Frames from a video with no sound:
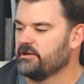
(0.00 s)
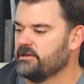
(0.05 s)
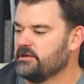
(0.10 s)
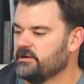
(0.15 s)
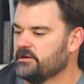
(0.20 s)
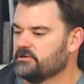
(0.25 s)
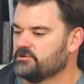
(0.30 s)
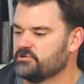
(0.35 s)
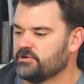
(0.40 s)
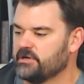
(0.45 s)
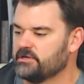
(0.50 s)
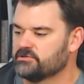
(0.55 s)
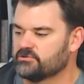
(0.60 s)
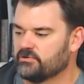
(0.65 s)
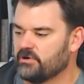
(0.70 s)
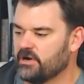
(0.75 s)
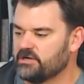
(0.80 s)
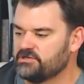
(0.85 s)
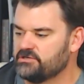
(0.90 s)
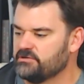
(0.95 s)
in a
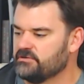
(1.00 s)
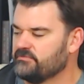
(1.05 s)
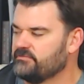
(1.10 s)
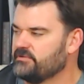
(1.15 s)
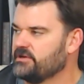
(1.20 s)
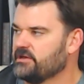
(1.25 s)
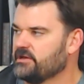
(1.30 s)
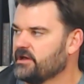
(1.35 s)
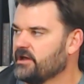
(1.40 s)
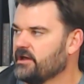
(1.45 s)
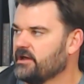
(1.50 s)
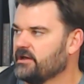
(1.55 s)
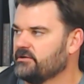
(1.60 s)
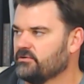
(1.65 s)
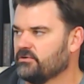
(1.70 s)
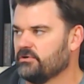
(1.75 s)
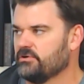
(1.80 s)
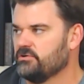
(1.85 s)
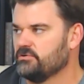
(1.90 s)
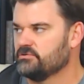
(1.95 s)
transgression of any kind,
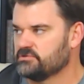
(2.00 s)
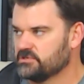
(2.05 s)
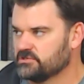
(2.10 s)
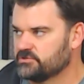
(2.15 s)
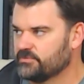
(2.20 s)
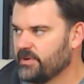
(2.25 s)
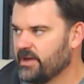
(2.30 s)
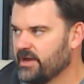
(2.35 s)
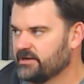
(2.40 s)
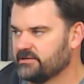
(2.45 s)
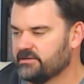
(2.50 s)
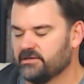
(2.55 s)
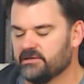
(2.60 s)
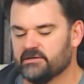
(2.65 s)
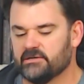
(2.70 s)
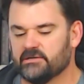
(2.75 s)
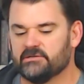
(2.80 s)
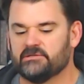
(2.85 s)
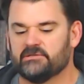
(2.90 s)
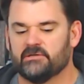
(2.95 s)
or you suspect
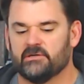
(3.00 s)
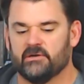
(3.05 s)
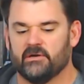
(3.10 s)
is.